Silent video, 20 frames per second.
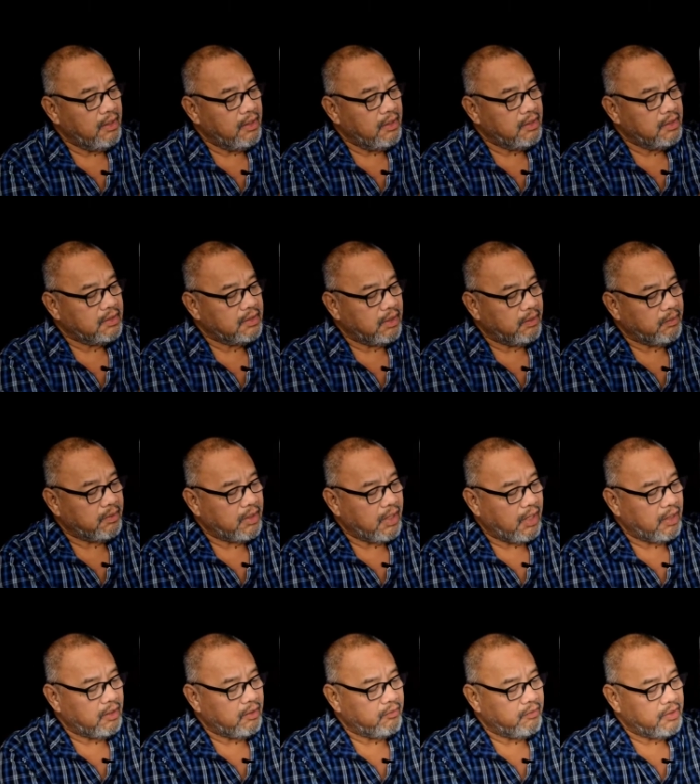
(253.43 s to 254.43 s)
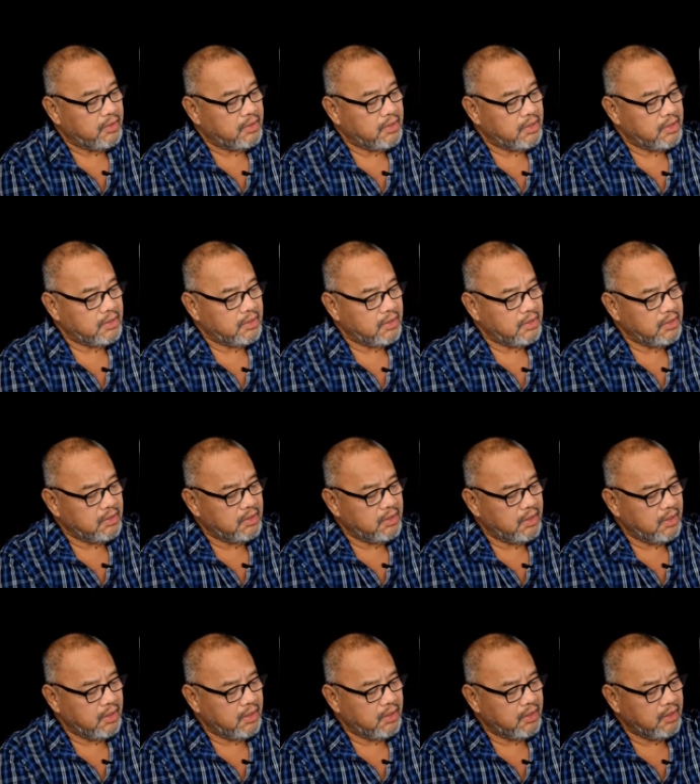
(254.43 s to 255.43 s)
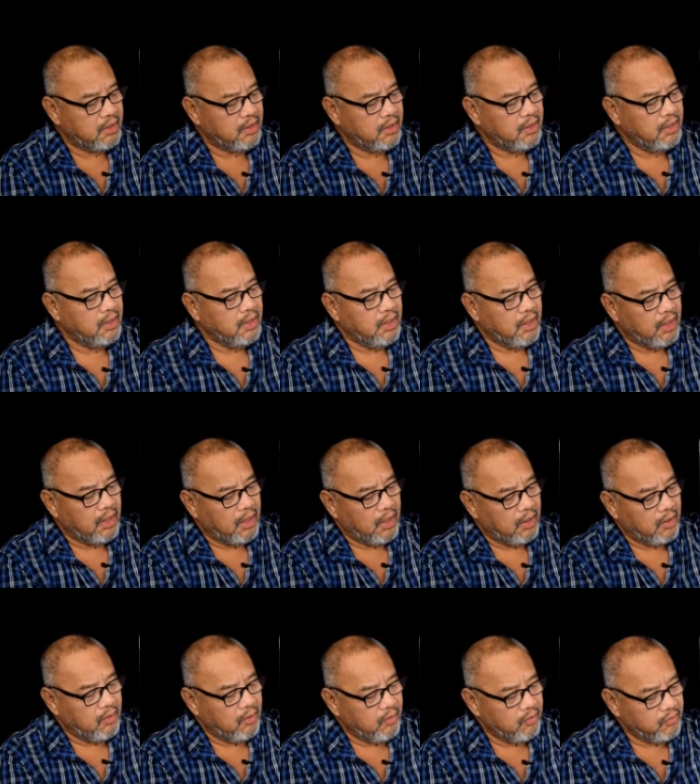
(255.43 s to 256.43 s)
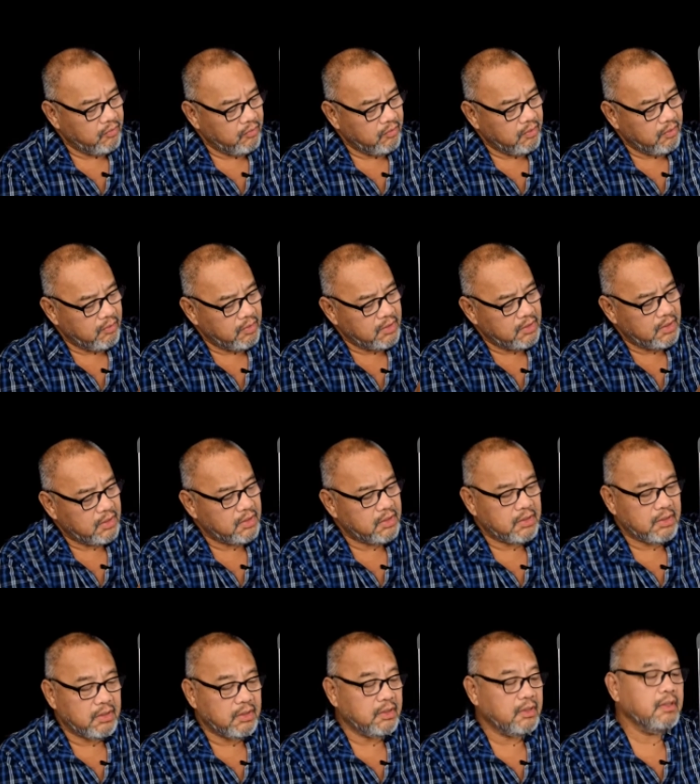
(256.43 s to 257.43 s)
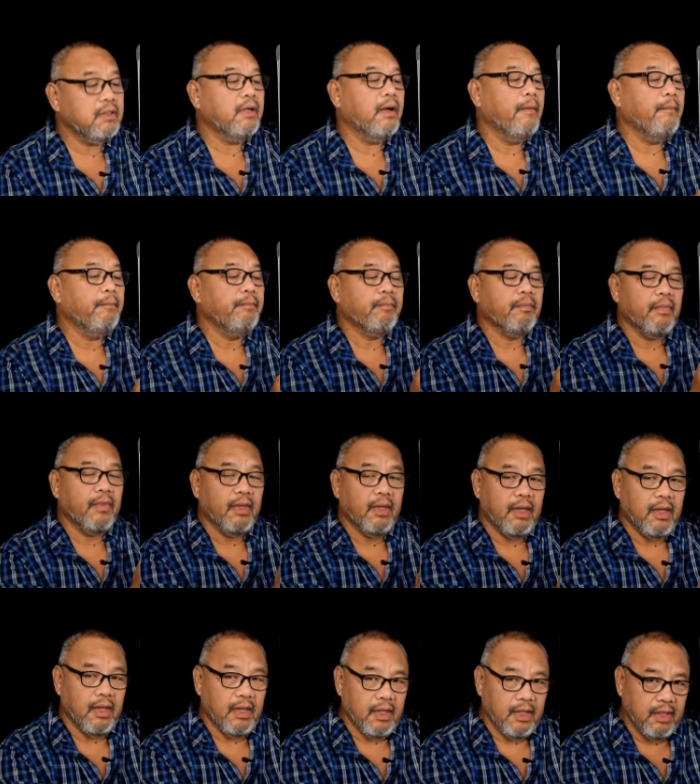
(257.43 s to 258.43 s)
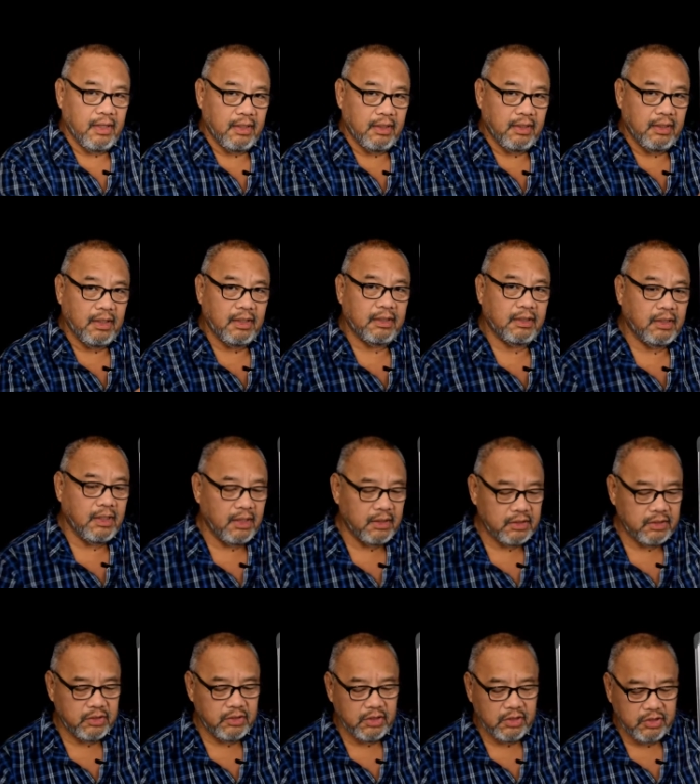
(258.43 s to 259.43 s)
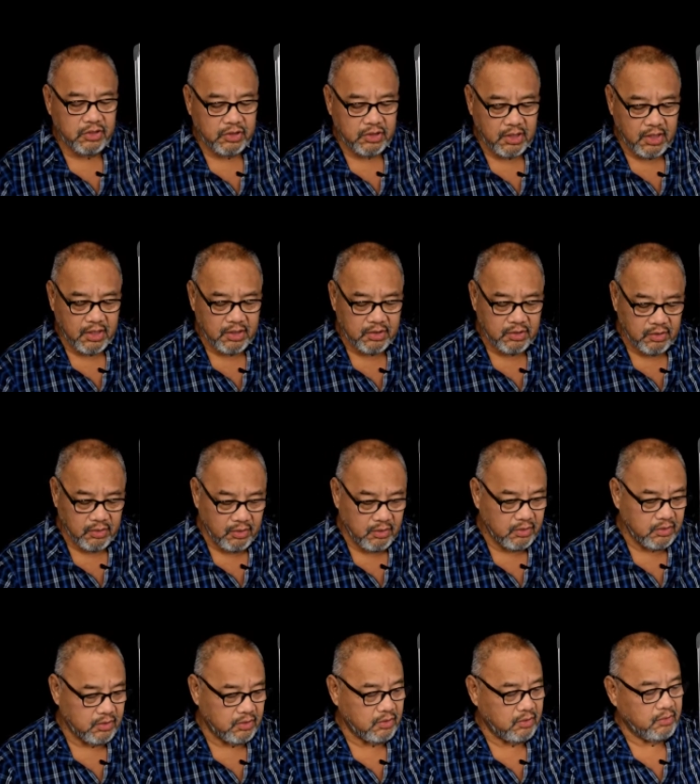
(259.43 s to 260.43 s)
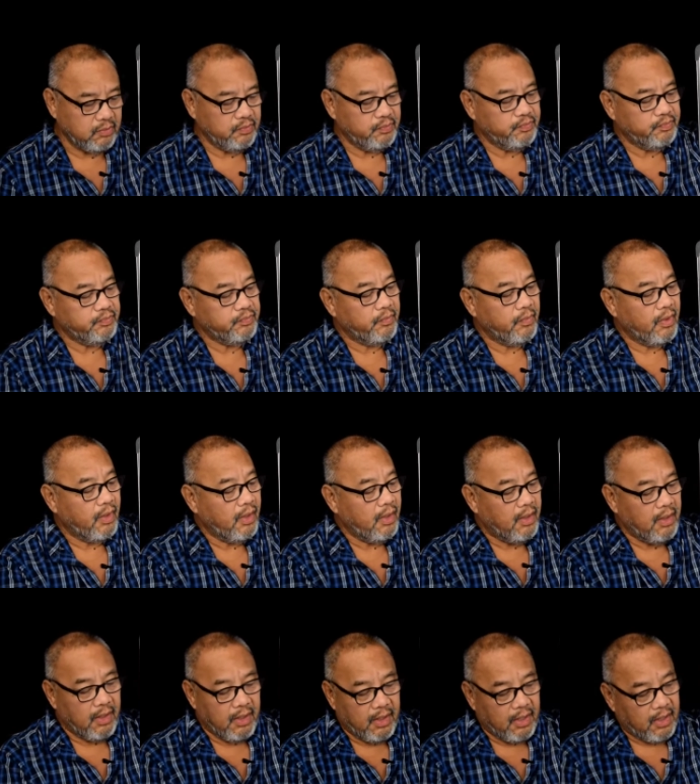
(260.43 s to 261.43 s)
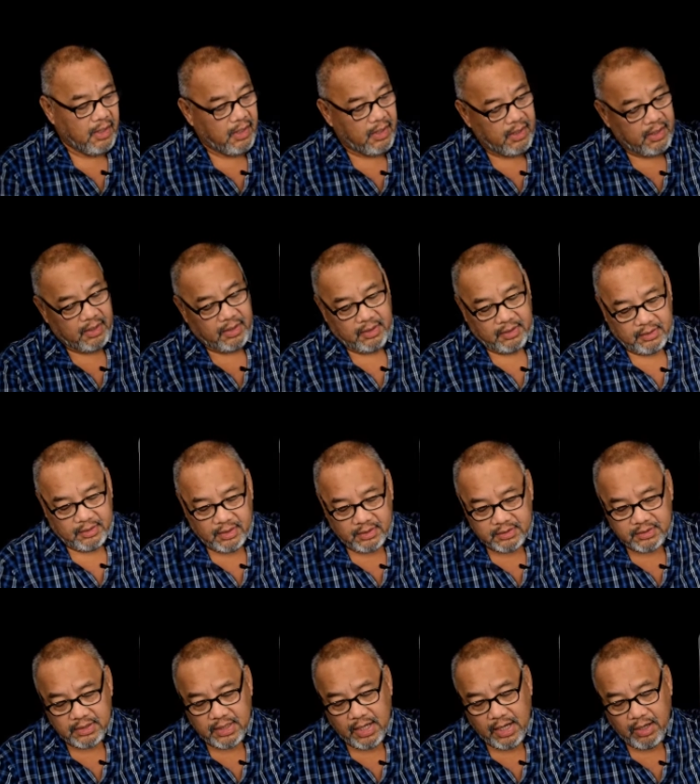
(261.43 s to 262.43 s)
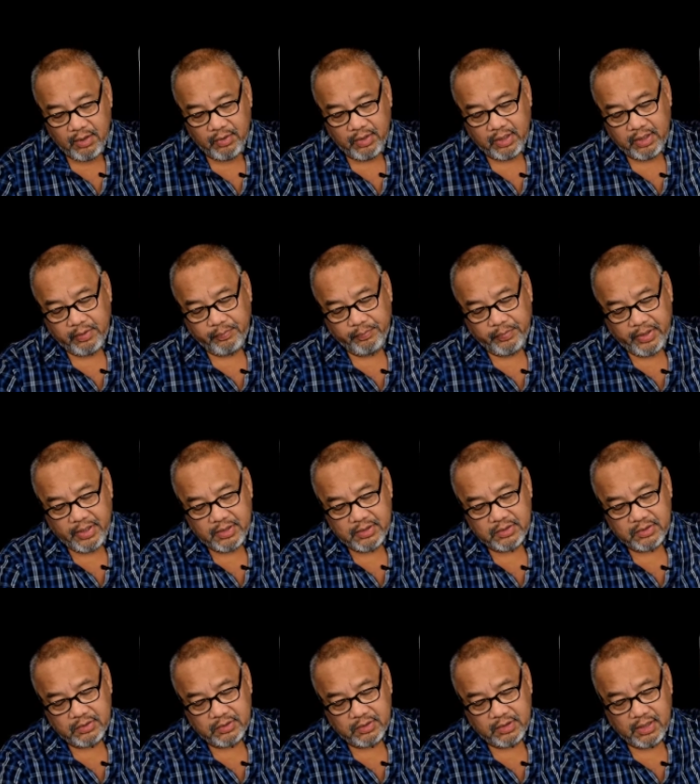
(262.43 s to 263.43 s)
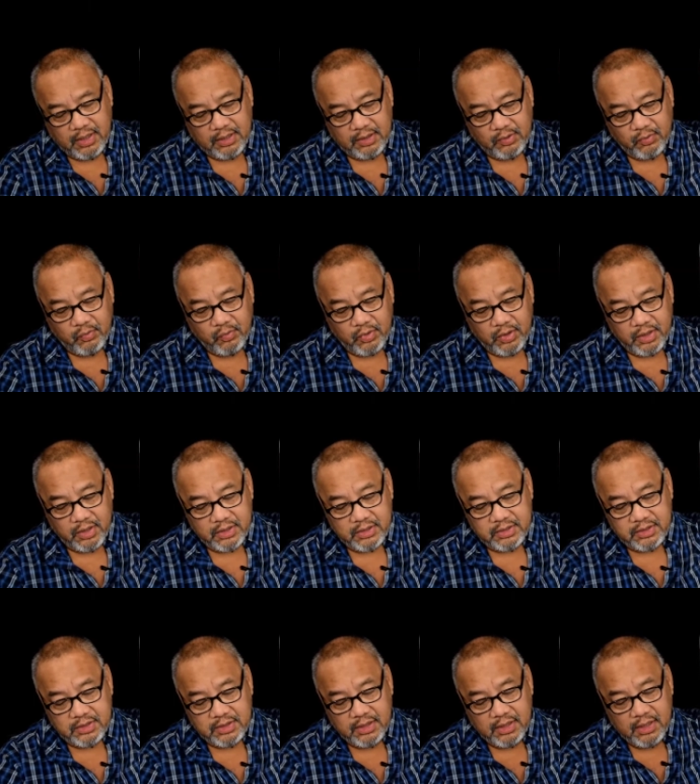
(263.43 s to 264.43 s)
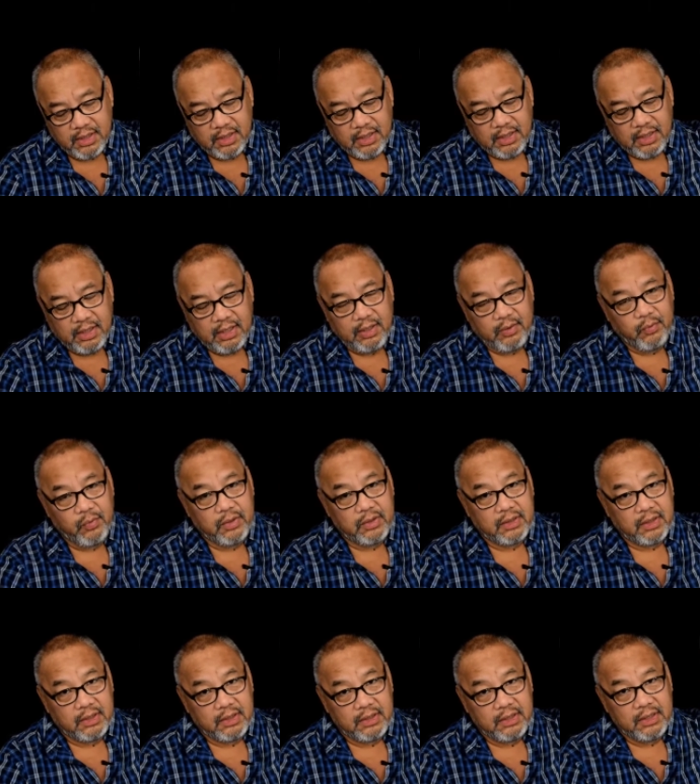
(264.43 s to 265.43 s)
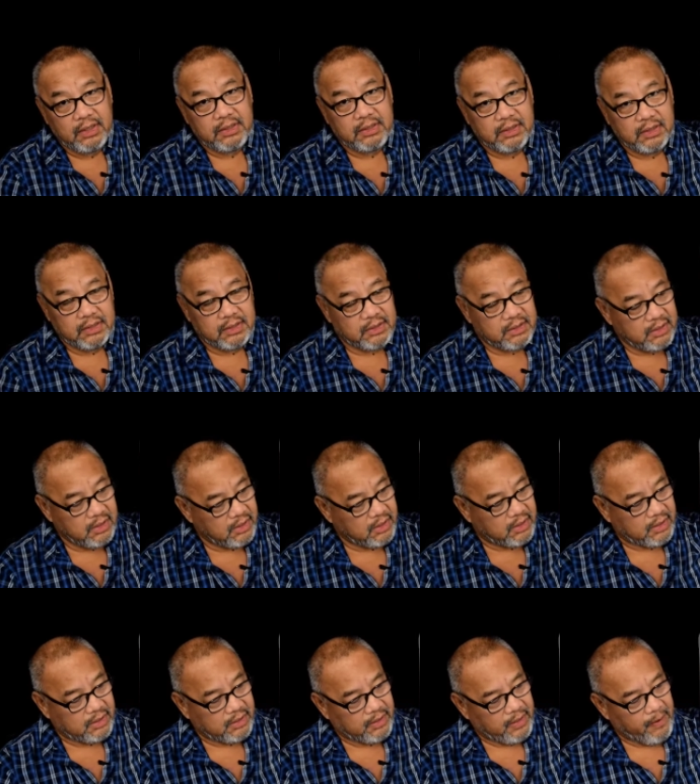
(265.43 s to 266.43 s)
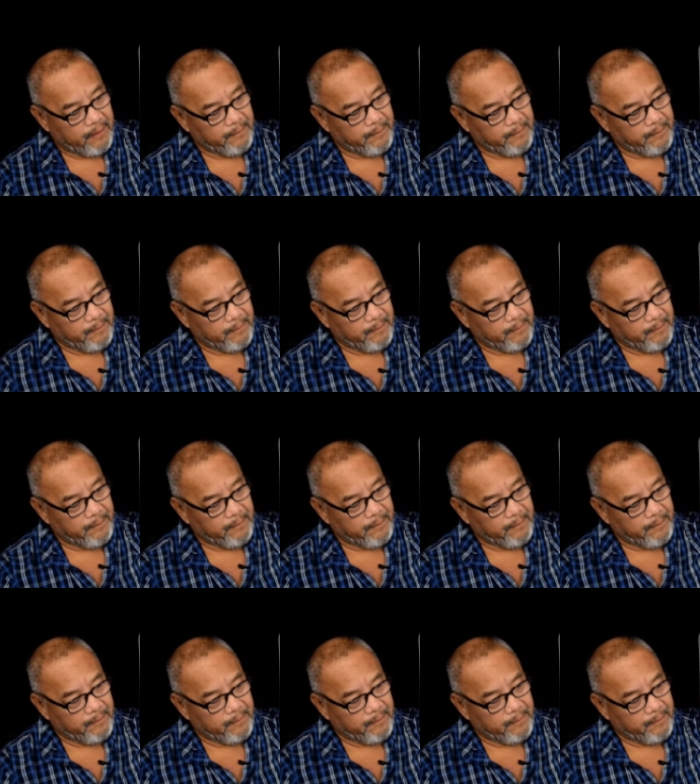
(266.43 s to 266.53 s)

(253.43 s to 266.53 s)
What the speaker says: some kind of resistance here, it'll go through the resistor and it gets discharged also. And that's how a capacitor kind of works with a DC circuit.